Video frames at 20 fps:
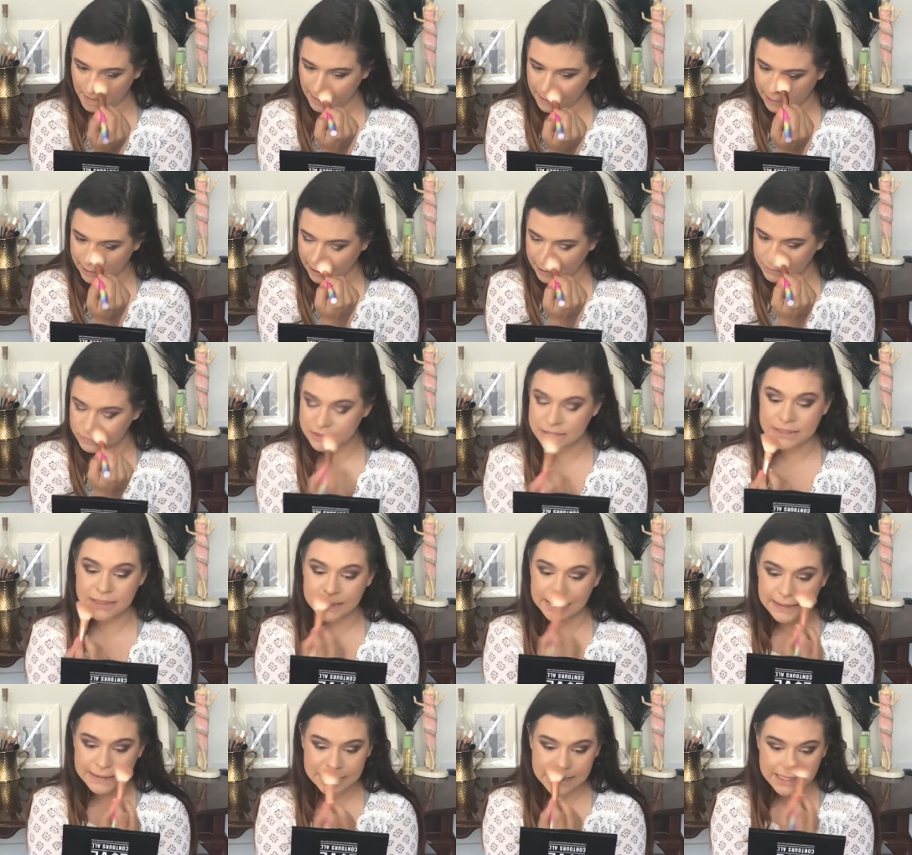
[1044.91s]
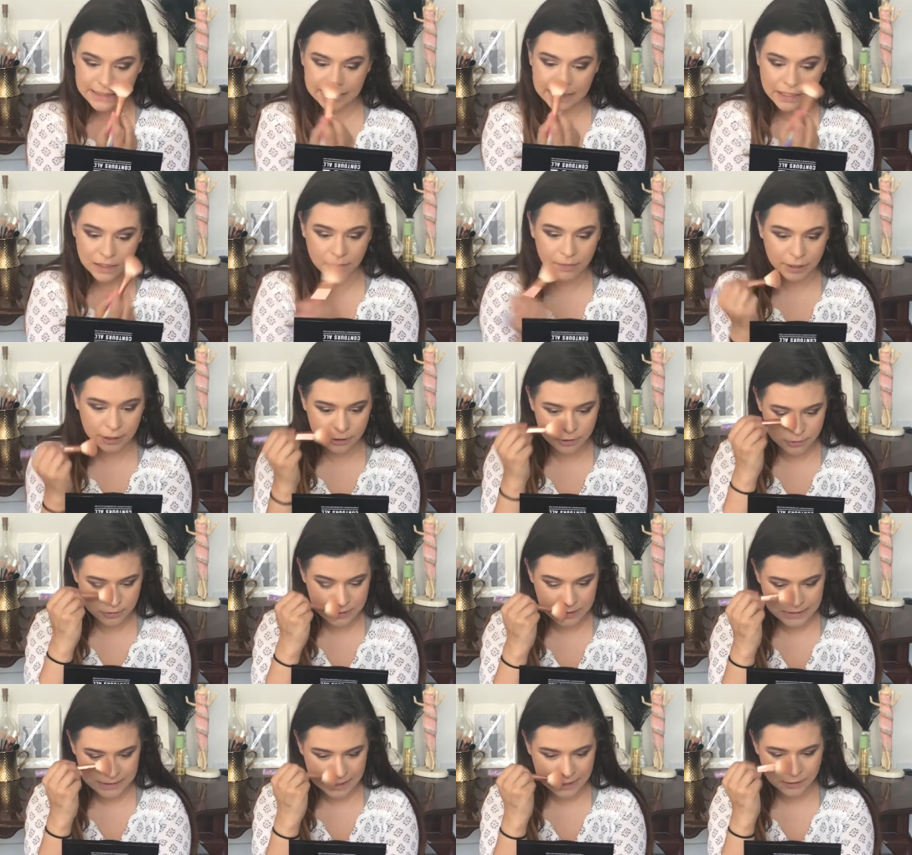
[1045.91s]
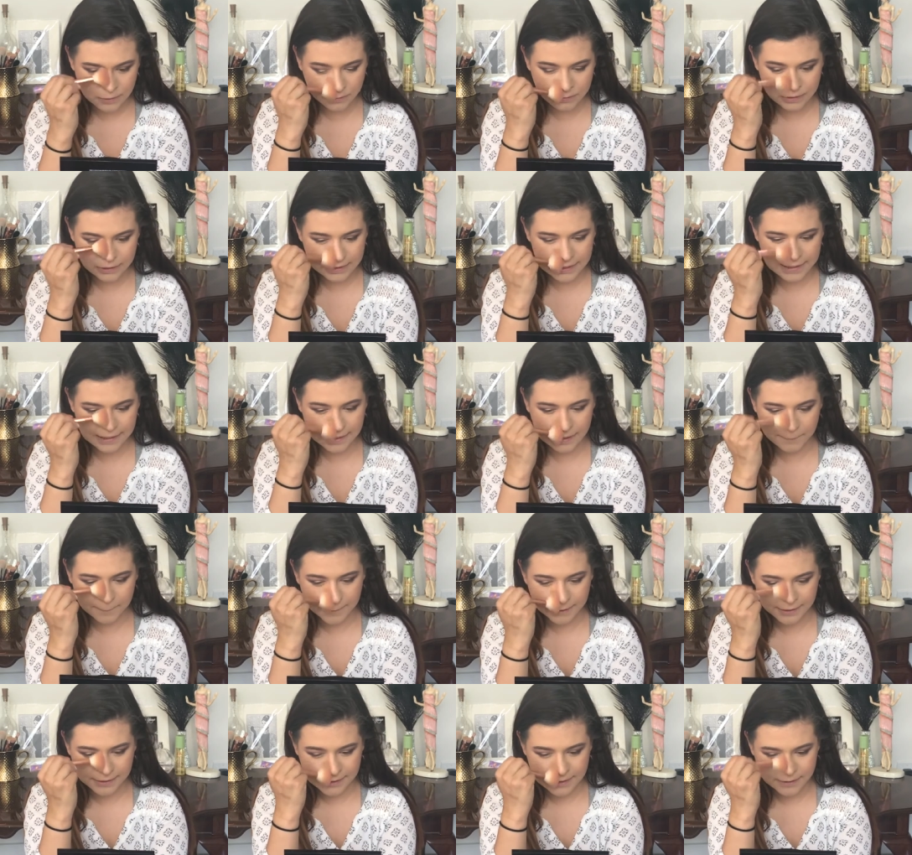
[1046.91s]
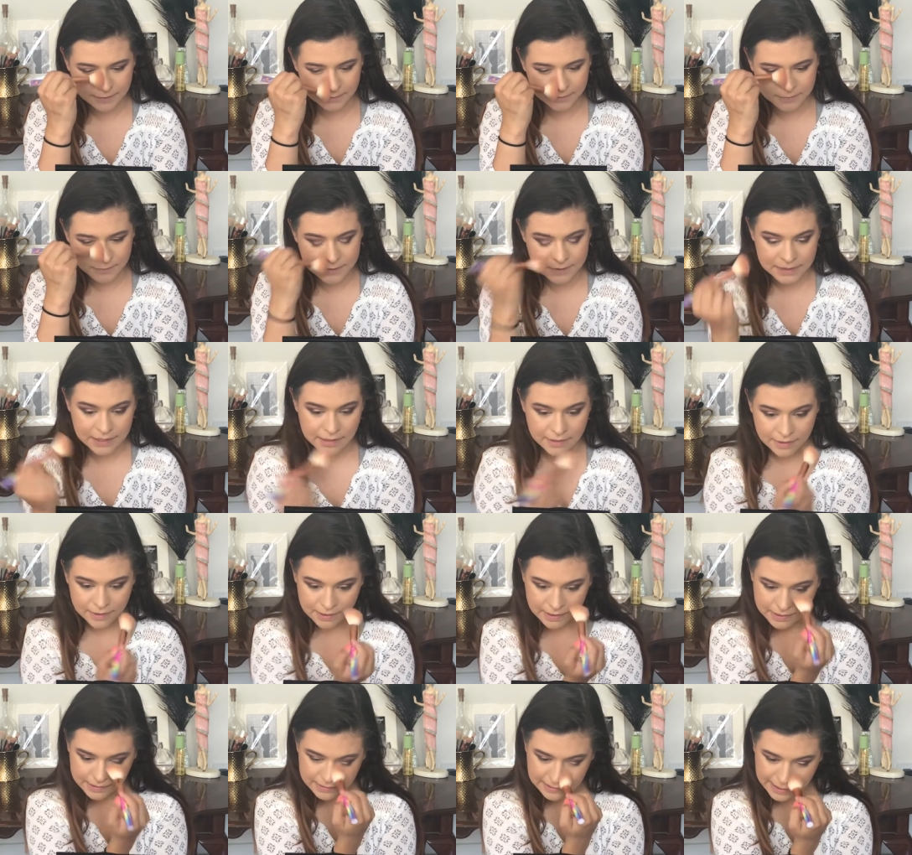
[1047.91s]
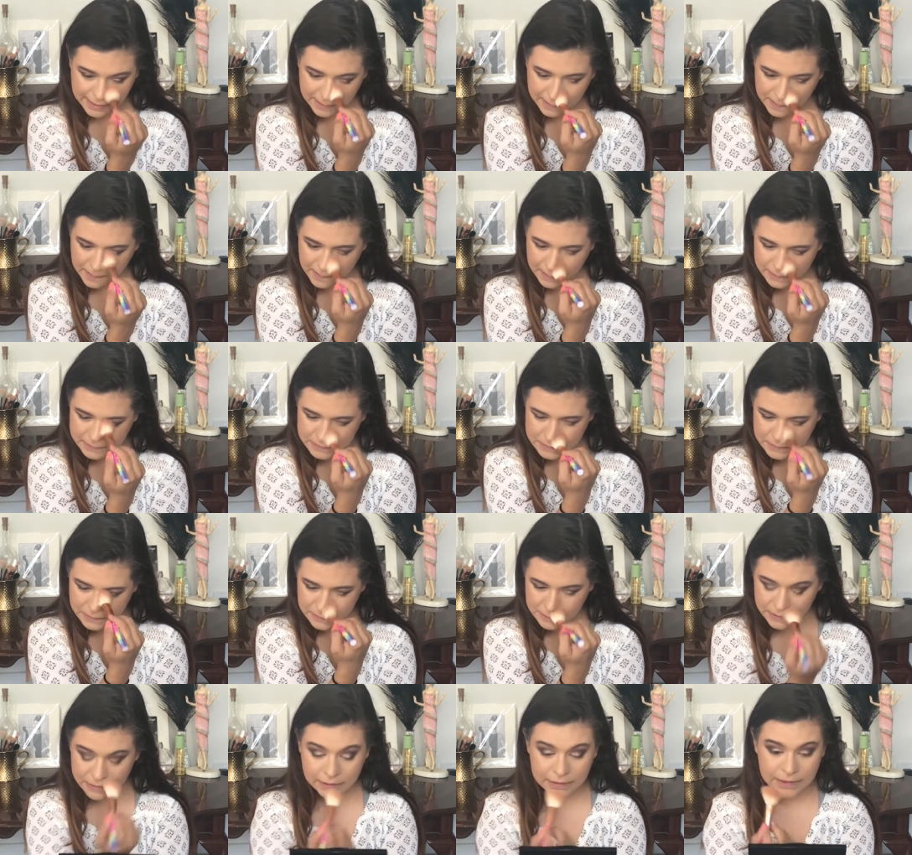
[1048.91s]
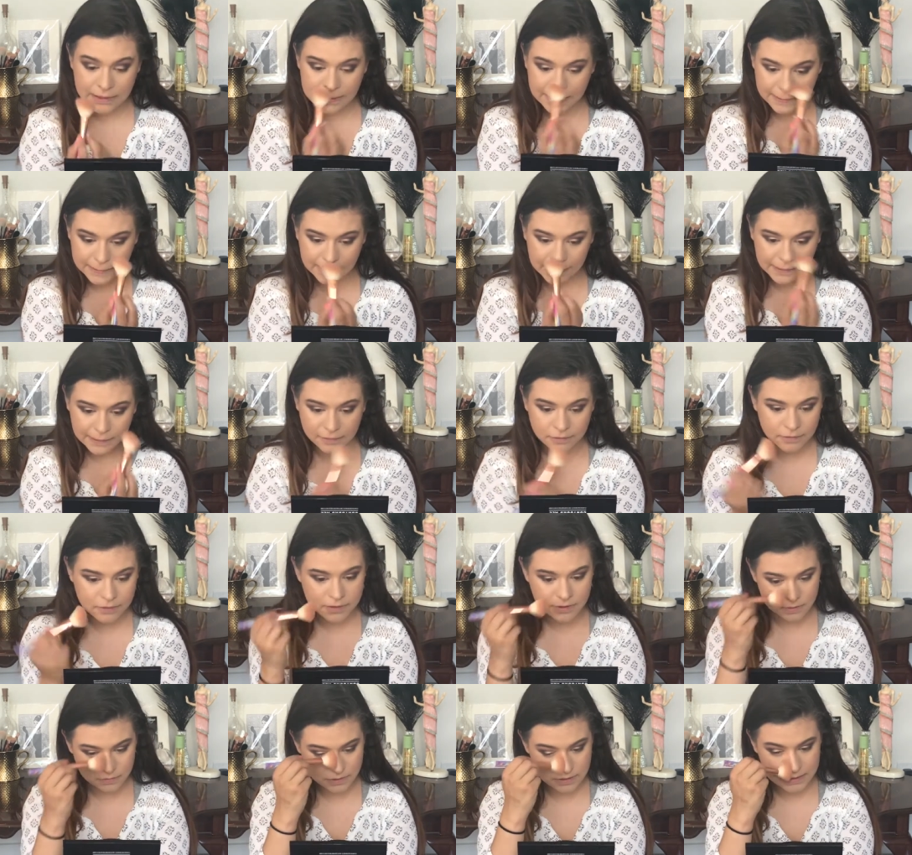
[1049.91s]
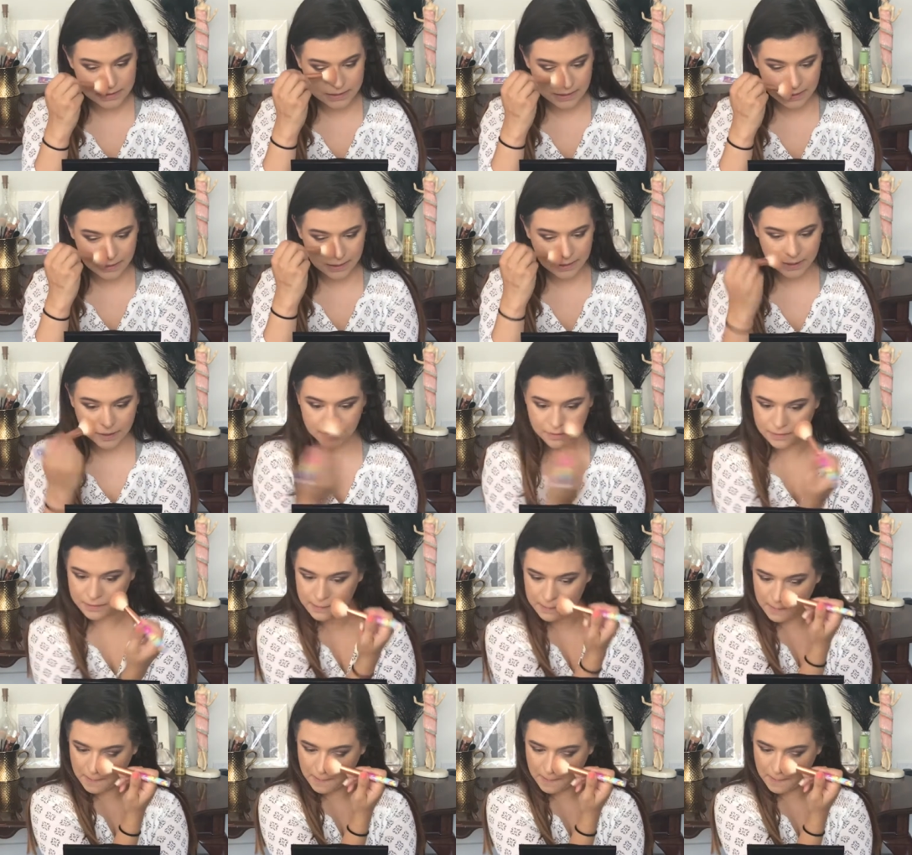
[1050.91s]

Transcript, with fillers: And I'm just gonna take that on my nose because I don't think I wanna use that contour on it. So I'm just gonna